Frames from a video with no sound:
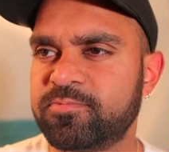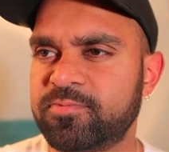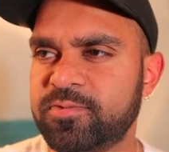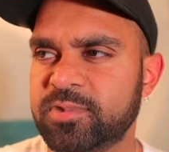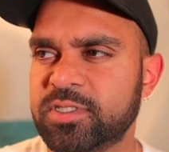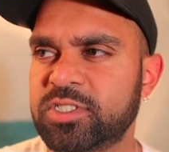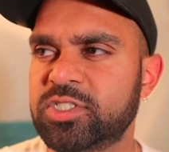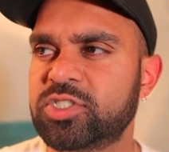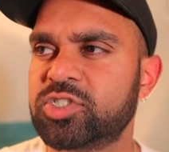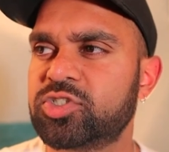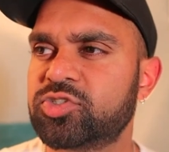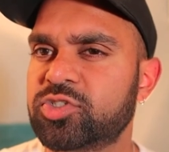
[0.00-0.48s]

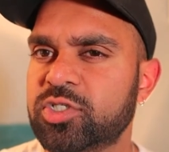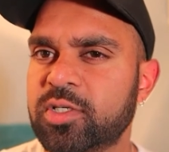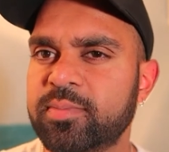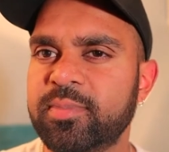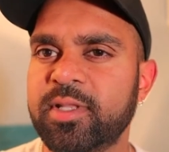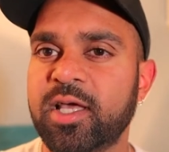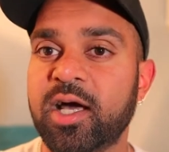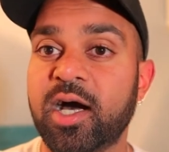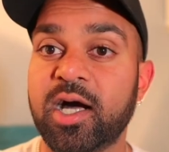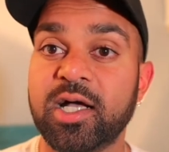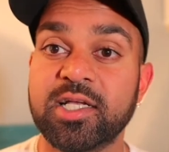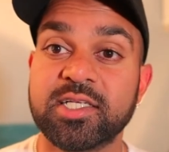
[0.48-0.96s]

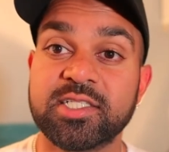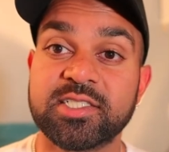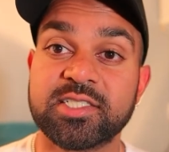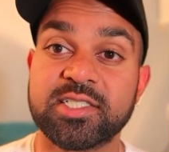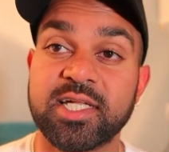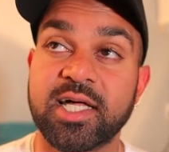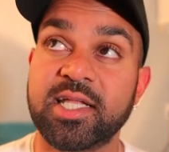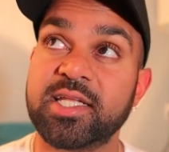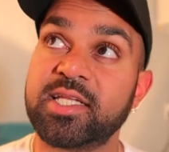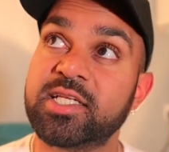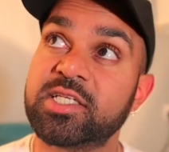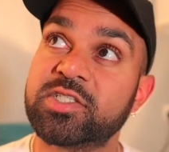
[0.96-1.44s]
extremely high
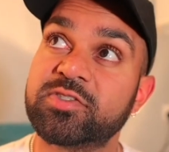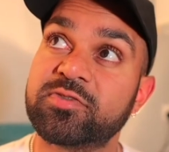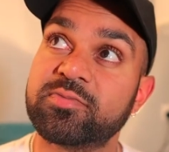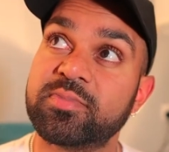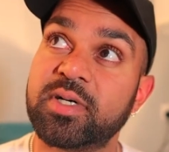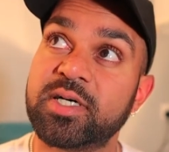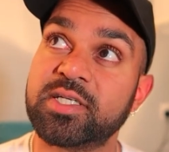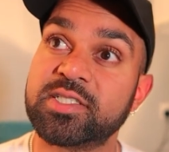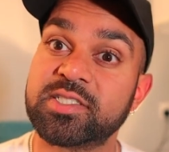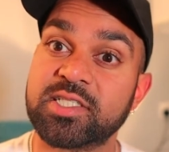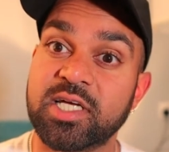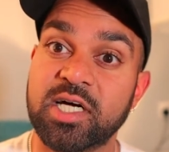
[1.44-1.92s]
standards for
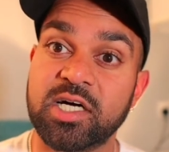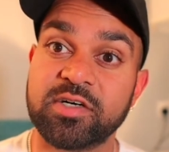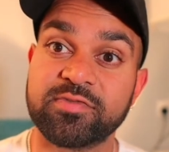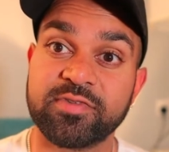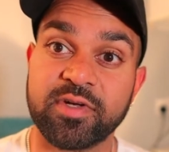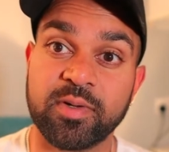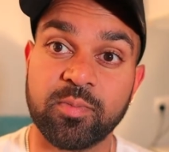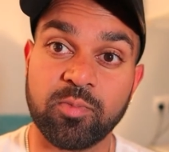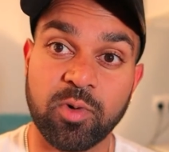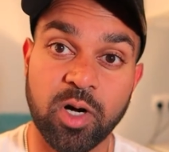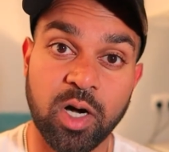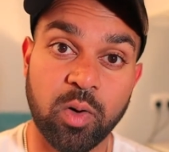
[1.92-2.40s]
myself
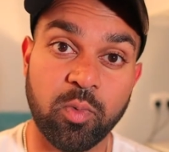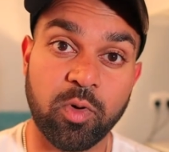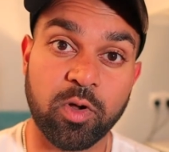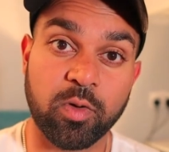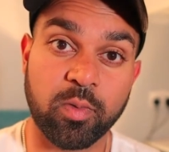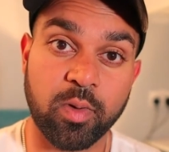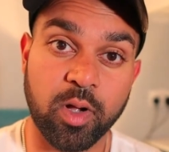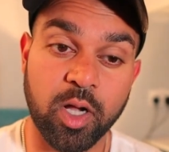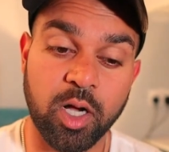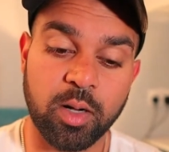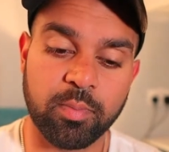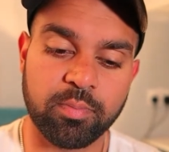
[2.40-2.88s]
and what I want
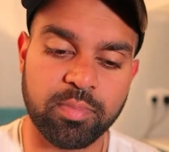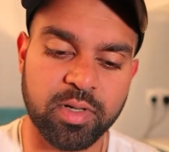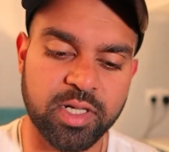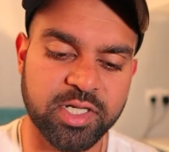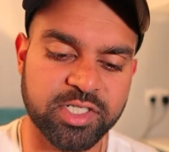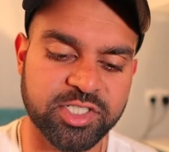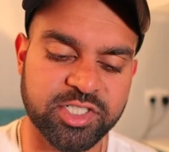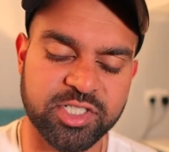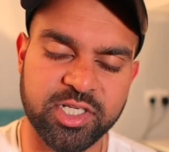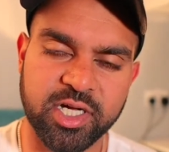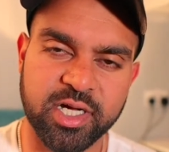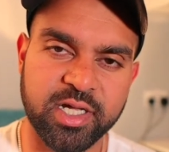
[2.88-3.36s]
to
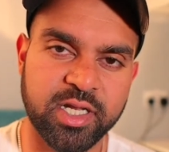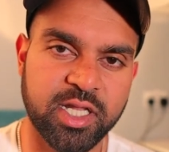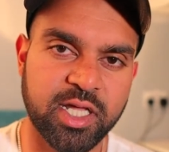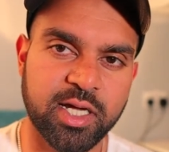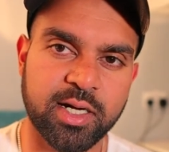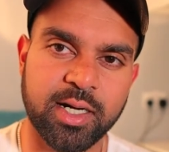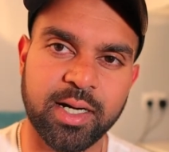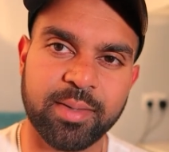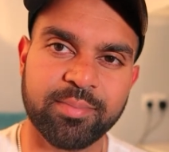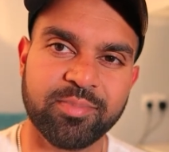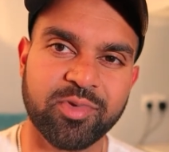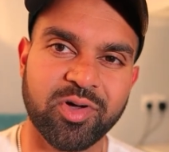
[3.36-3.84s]
accomplish, and I
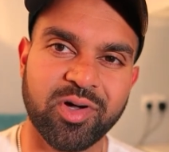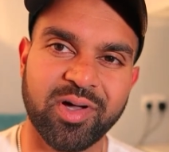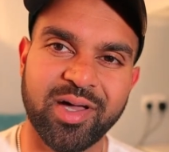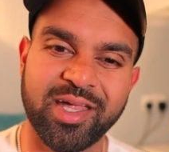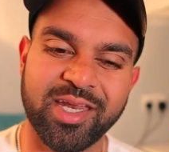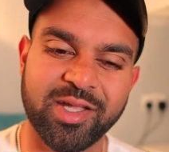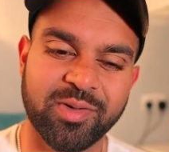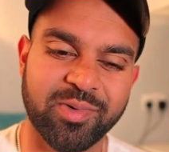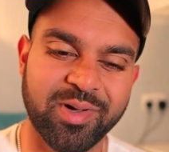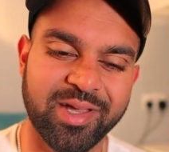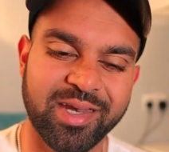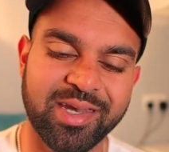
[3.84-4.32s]
know I'm not
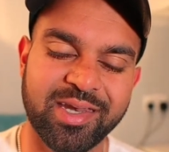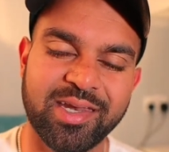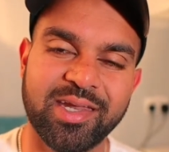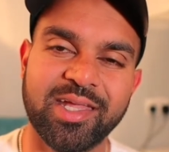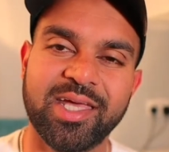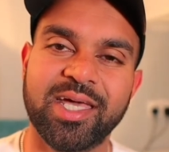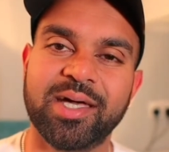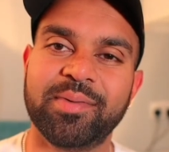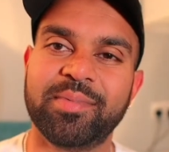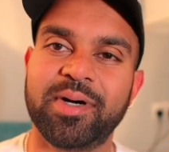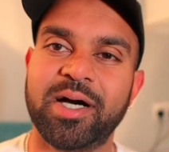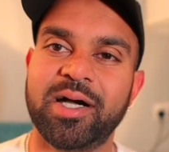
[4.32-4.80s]
anywhere
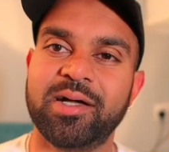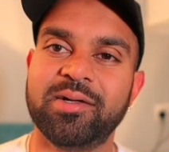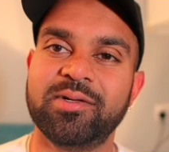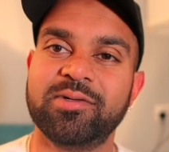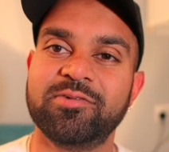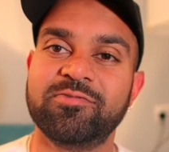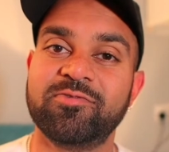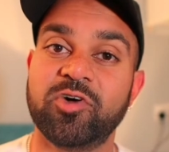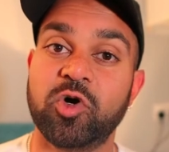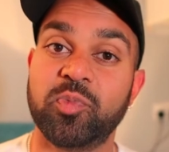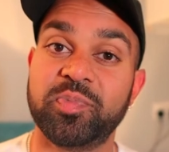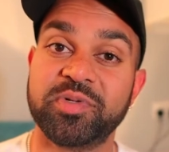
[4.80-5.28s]
near my
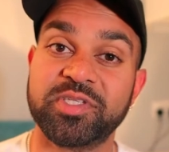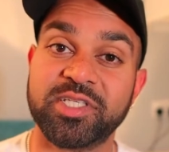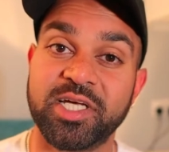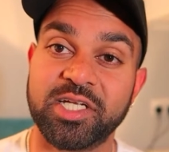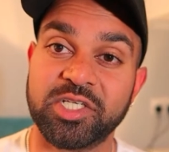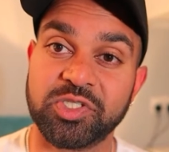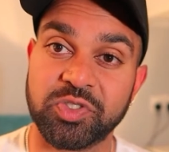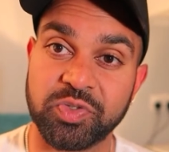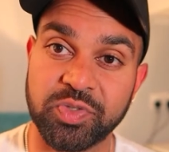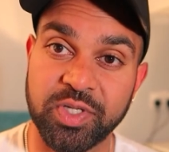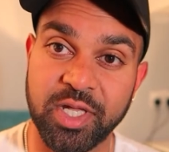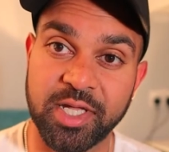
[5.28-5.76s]
full
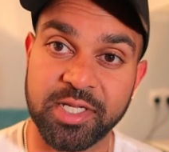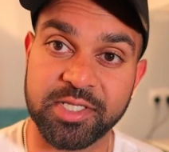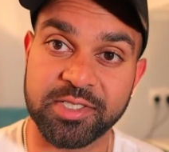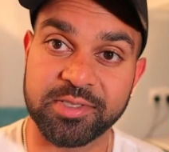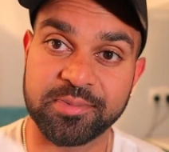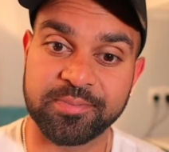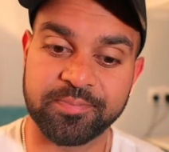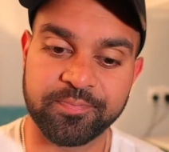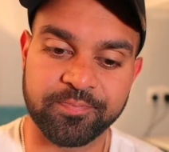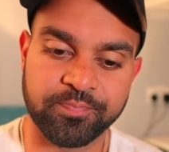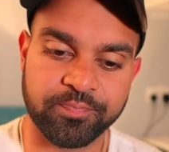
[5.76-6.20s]
potential yet.